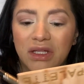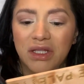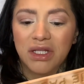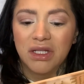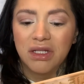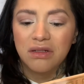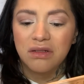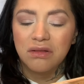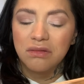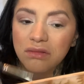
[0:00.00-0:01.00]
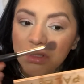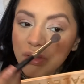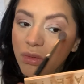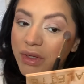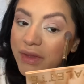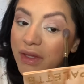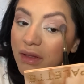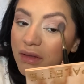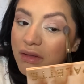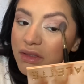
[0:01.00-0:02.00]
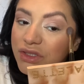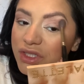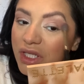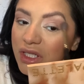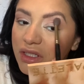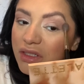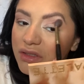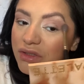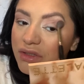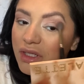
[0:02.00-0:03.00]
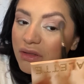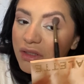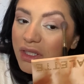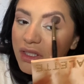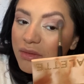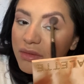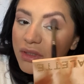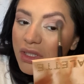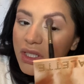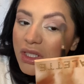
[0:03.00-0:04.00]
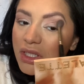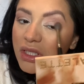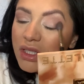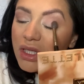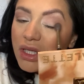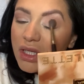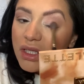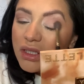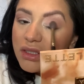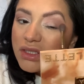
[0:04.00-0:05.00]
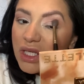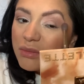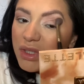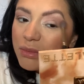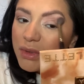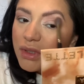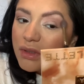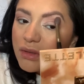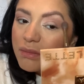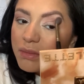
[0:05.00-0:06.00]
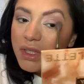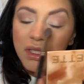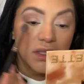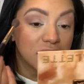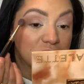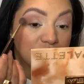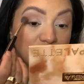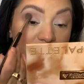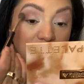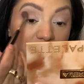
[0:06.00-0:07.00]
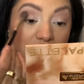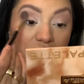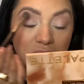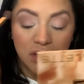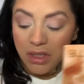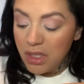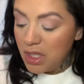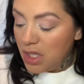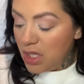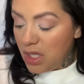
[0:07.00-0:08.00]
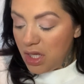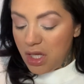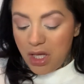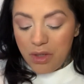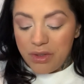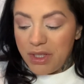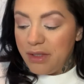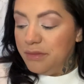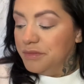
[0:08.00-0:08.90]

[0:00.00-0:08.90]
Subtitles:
Like, I don't know like why that shade turned out like sandpaper, but it's pretty. Okay.